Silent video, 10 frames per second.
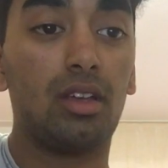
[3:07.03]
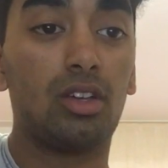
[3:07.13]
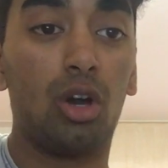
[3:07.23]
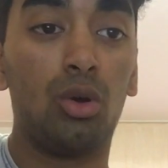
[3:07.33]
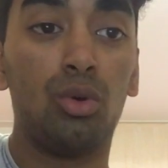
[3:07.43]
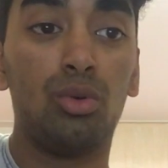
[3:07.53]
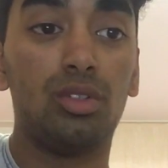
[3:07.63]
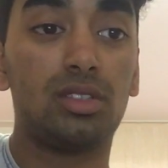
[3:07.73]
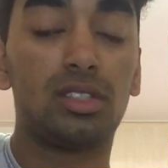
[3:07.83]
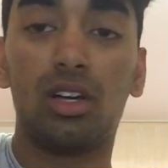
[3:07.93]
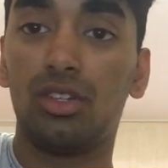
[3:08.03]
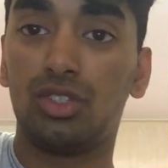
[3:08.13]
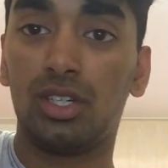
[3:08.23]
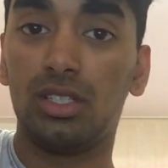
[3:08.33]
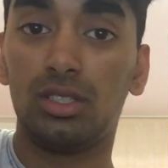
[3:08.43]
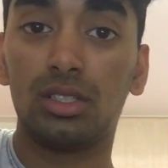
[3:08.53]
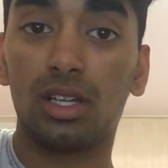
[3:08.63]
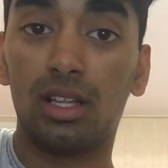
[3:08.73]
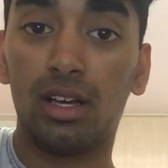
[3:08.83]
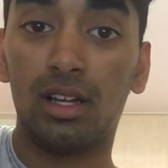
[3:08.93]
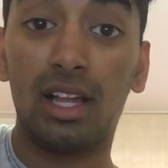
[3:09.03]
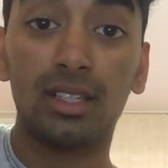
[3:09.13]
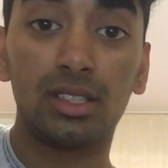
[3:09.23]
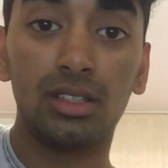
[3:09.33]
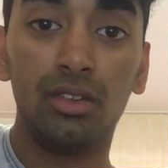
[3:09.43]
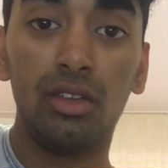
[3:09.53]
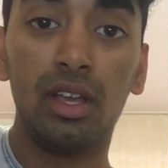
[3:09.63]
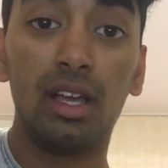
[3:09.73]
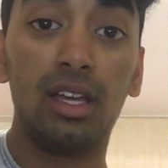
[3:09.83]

Go search his lesson.